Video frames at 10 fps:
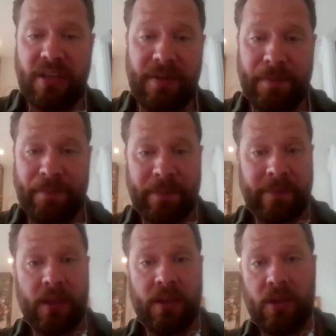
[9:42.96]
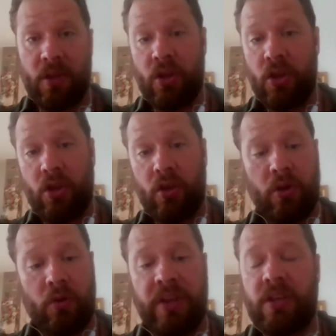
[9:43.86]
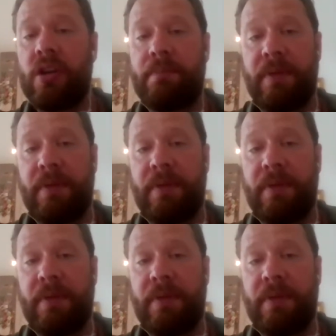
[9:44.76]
can handle more, but that it's going so